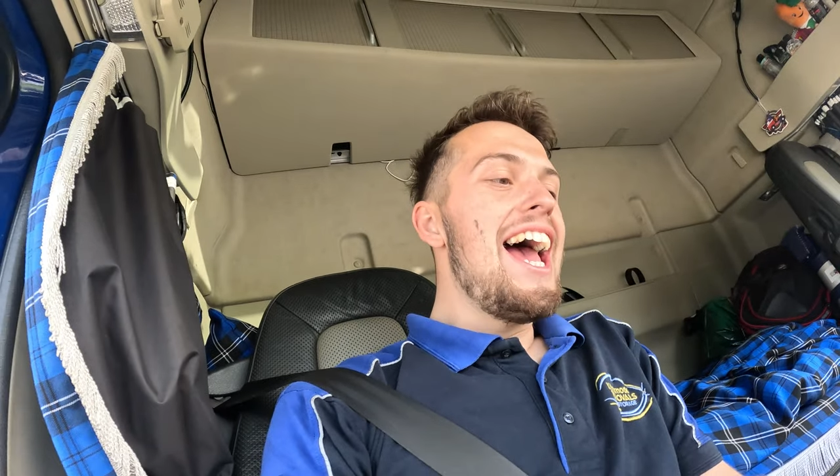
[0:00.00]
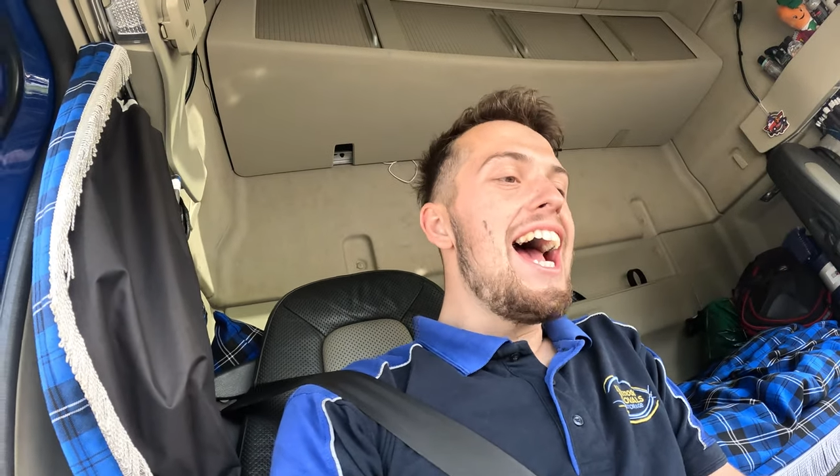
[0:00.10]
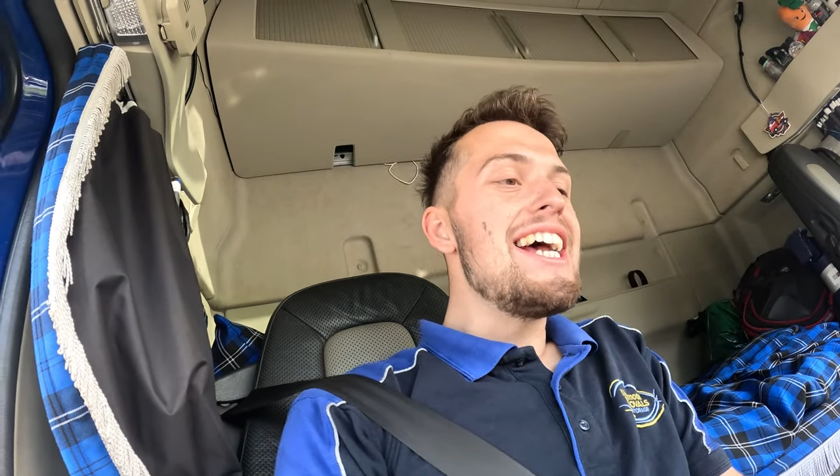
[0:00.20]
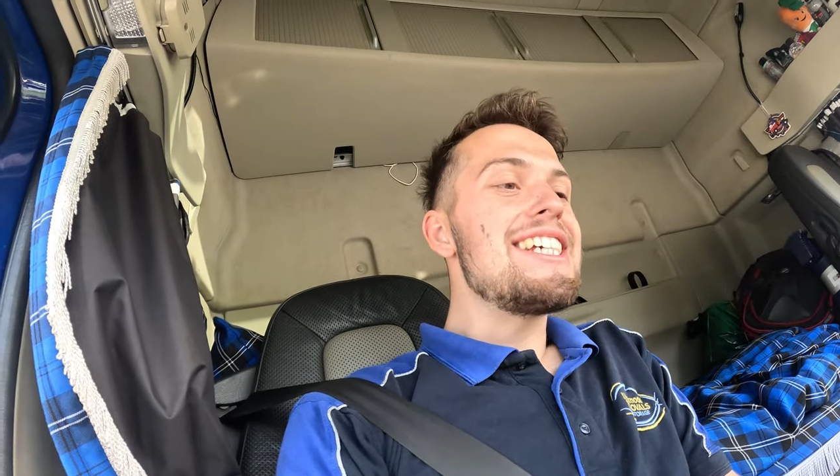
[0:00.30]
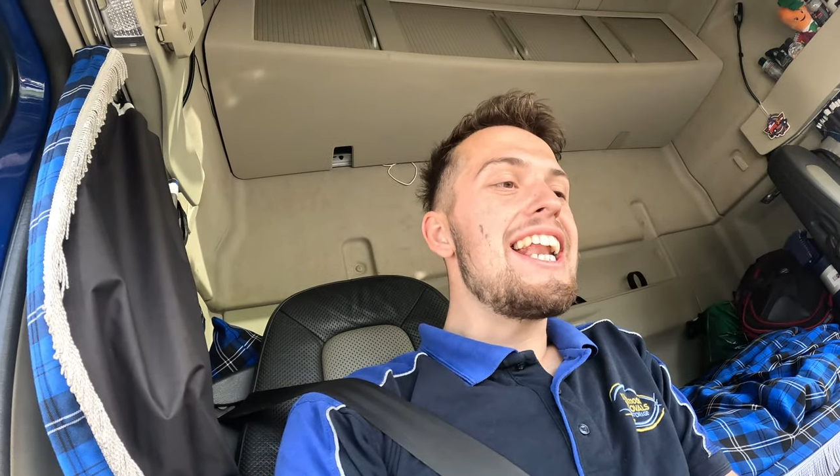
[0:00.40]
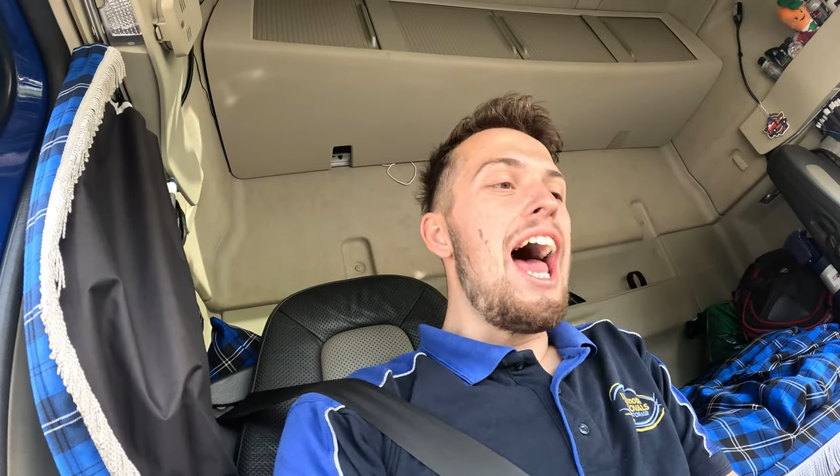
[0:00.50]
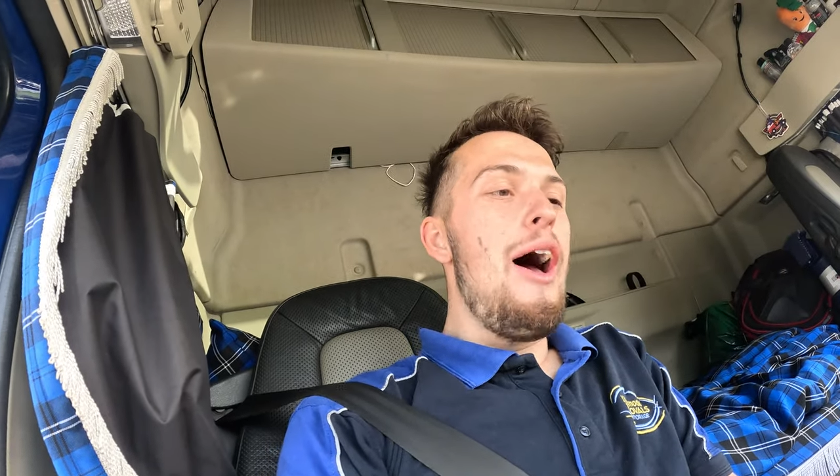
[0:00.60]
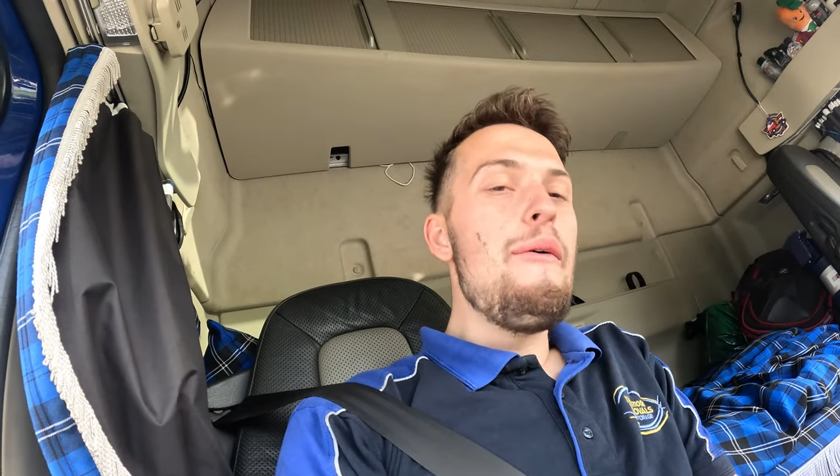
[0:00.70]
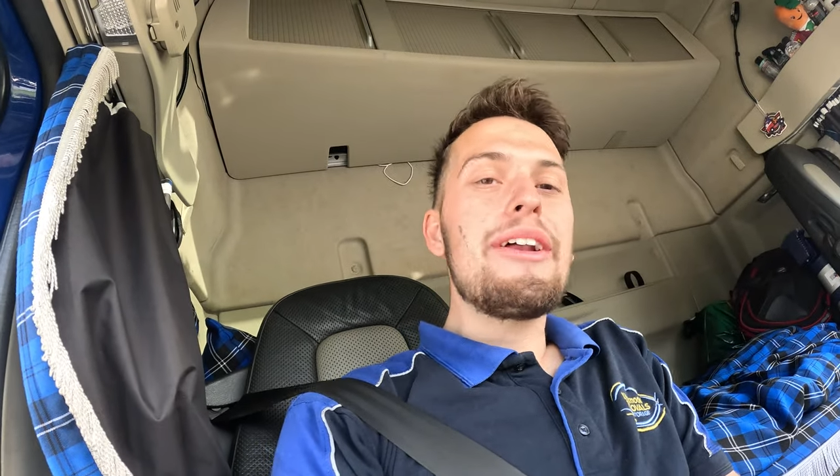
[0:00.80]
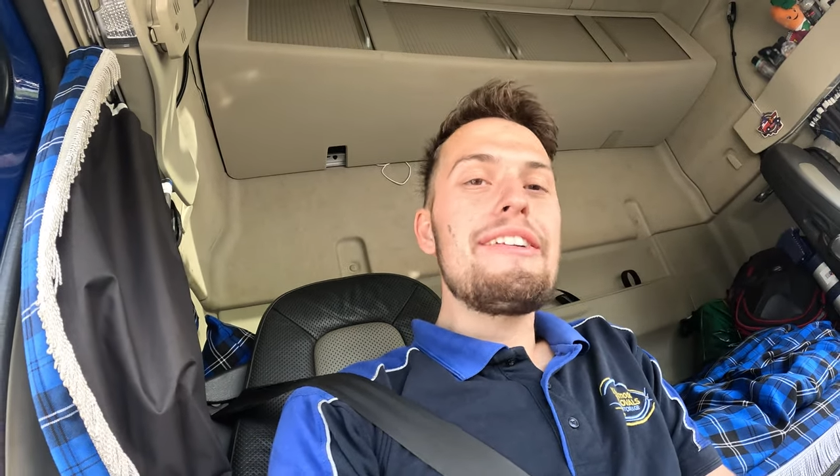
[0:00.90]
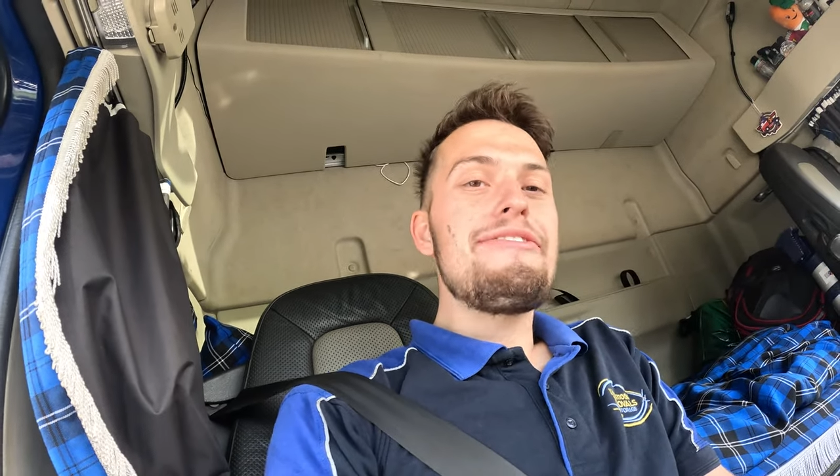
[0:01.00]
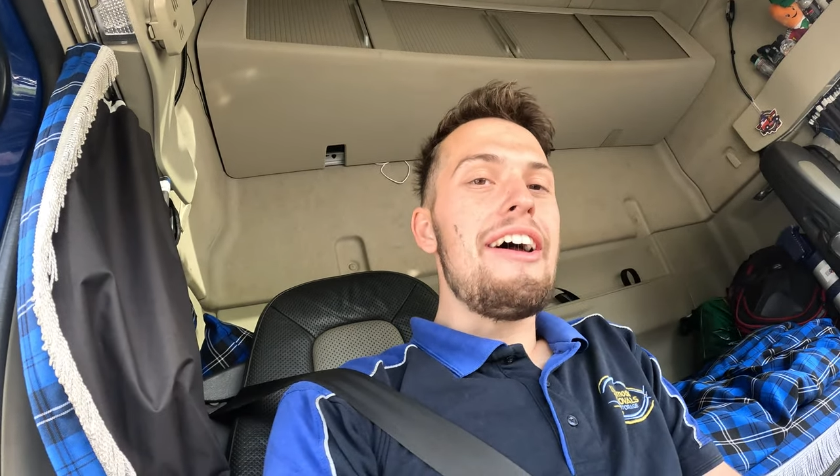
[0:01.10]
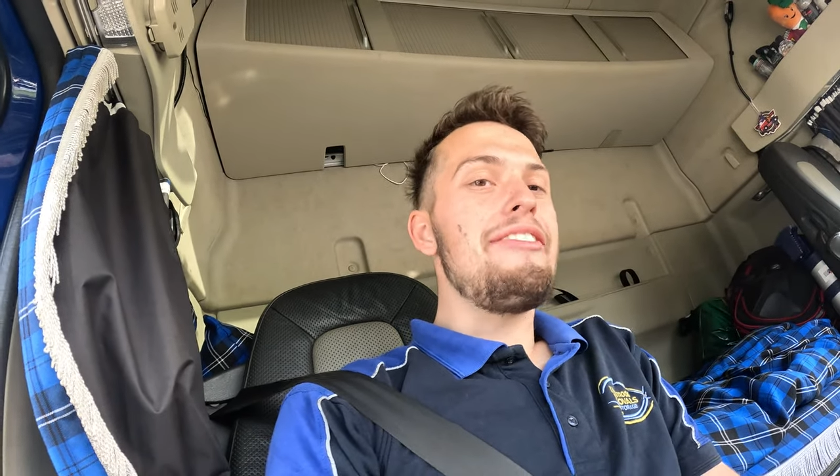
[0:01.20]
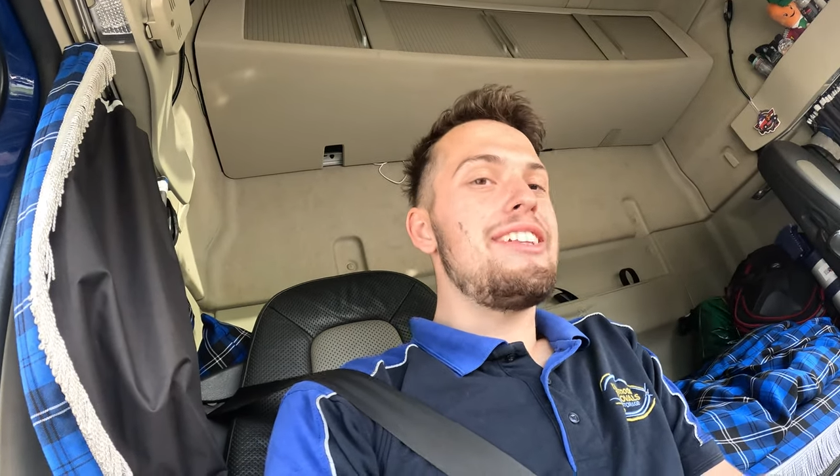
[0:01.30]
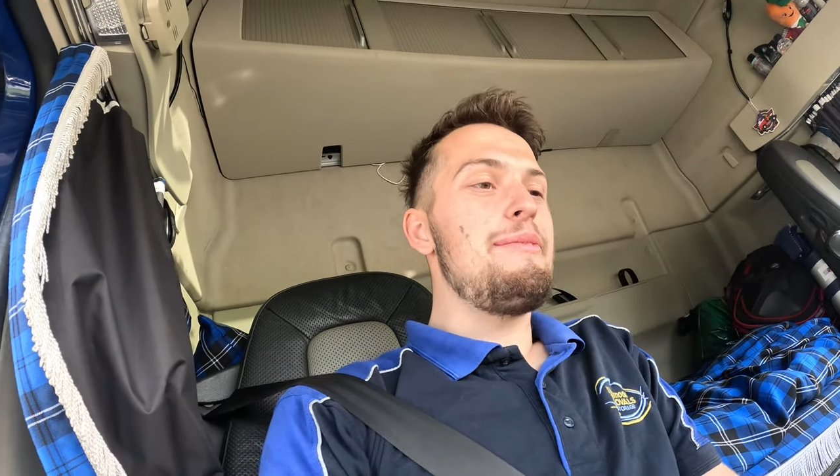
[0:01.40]
is an hour and
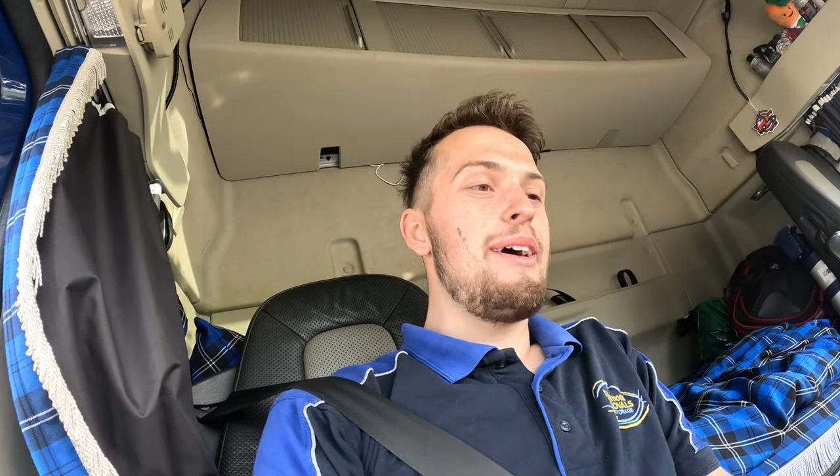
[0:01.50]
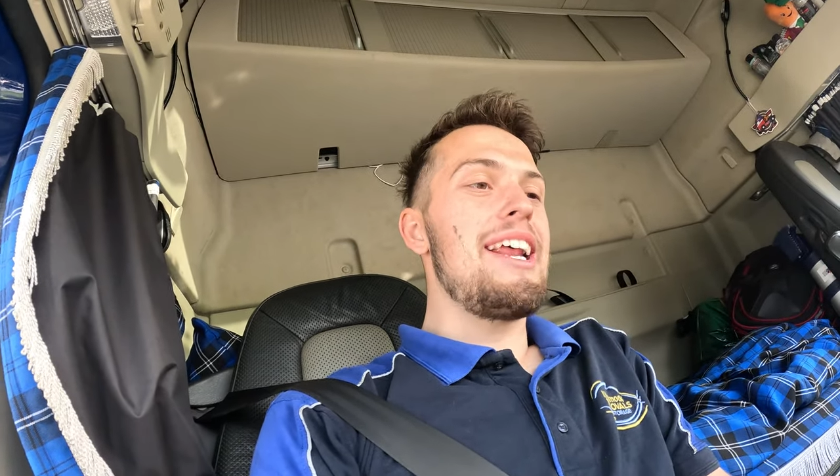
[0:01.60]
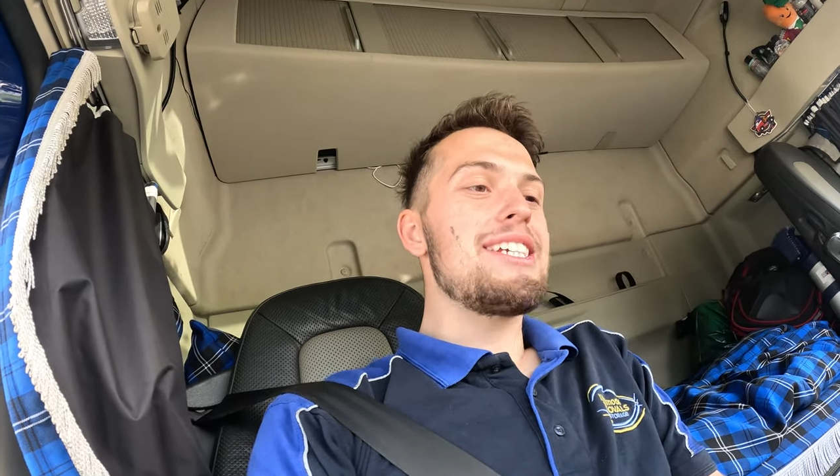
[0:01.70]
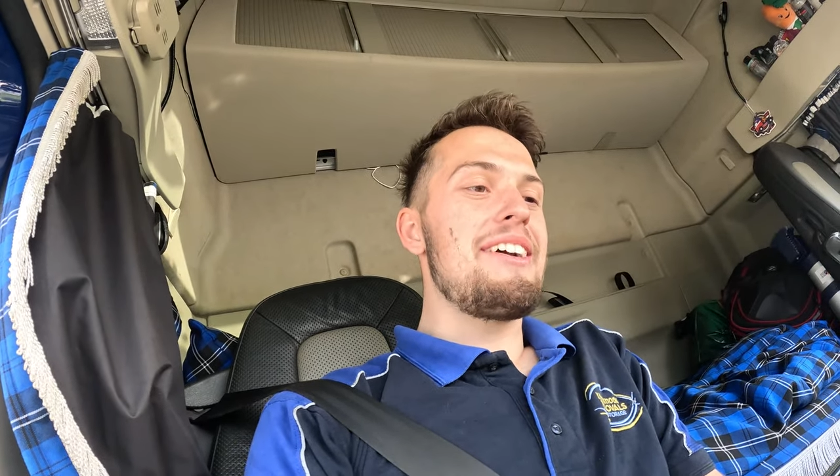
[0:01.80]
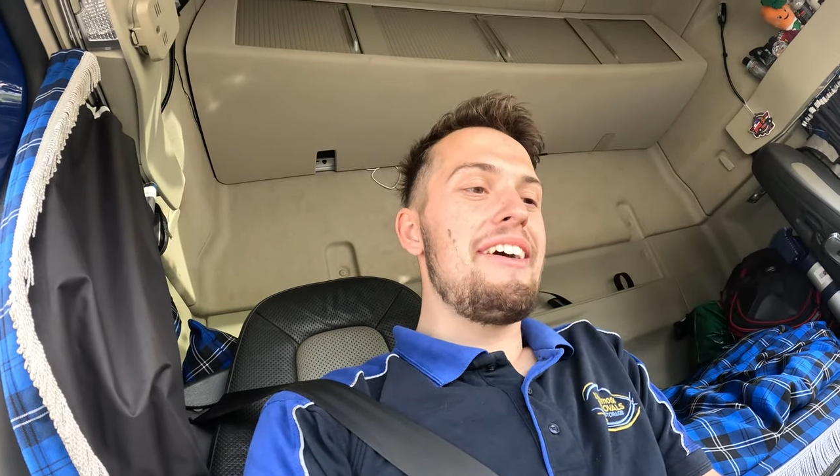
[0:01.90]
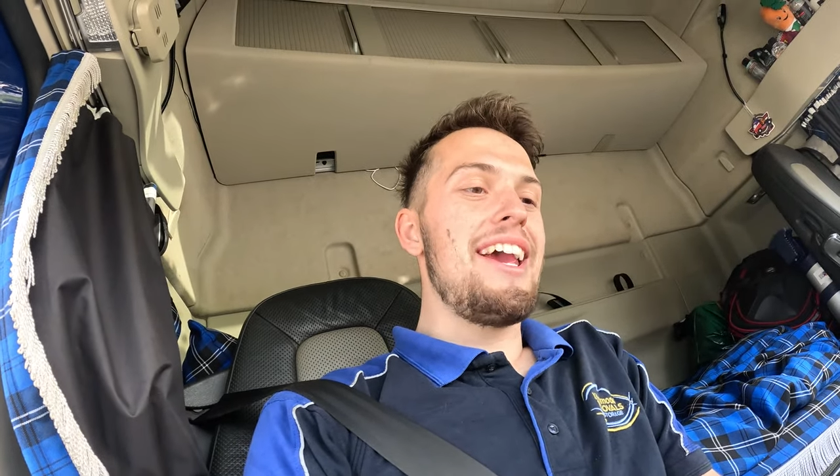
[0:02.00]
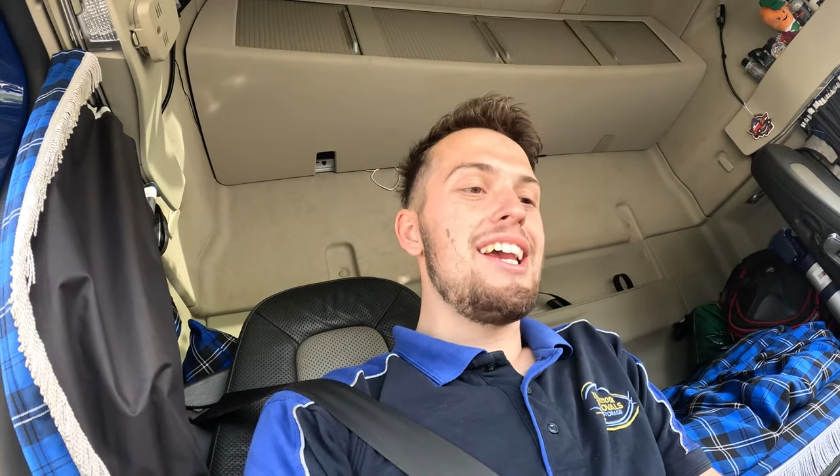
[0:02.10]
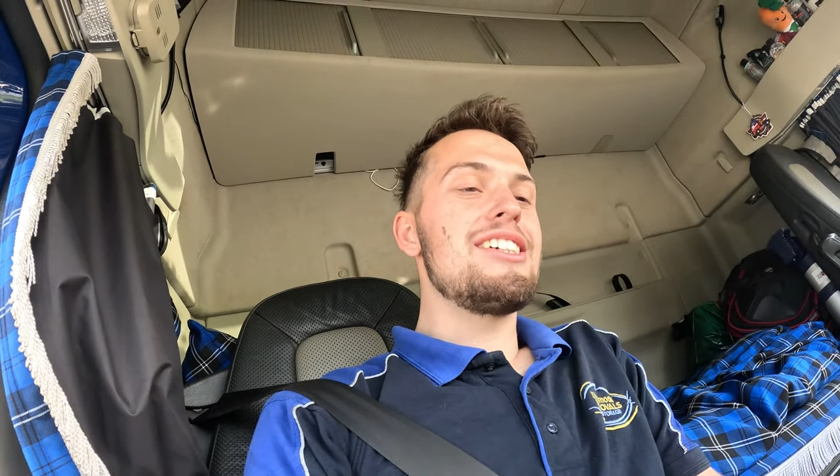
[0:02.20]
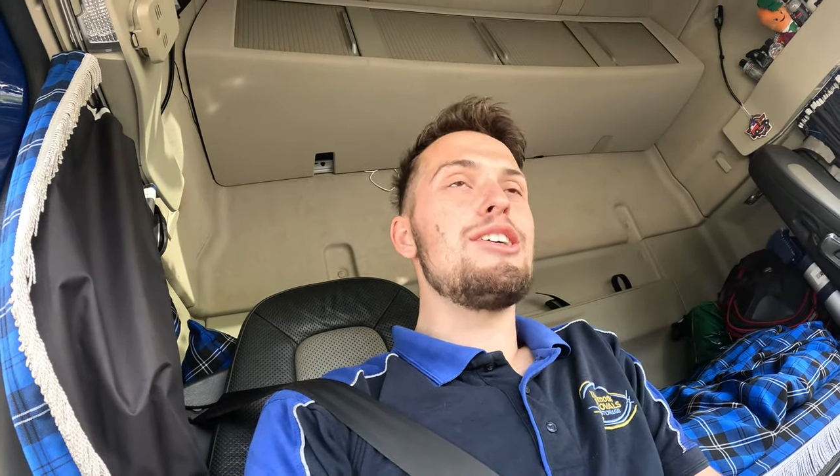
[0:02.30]
15 minutes away.